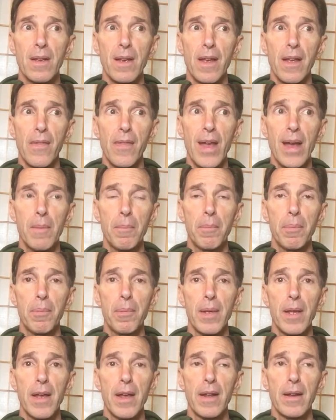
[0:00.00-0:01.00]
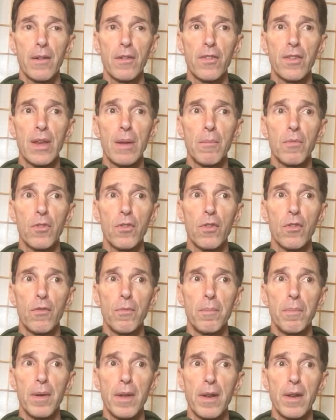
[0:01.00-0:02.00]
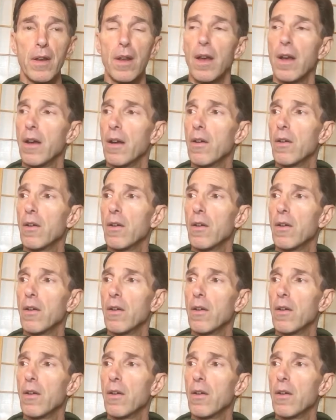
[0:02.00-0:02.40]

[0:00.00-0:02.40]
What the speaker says: And that plan seems to have been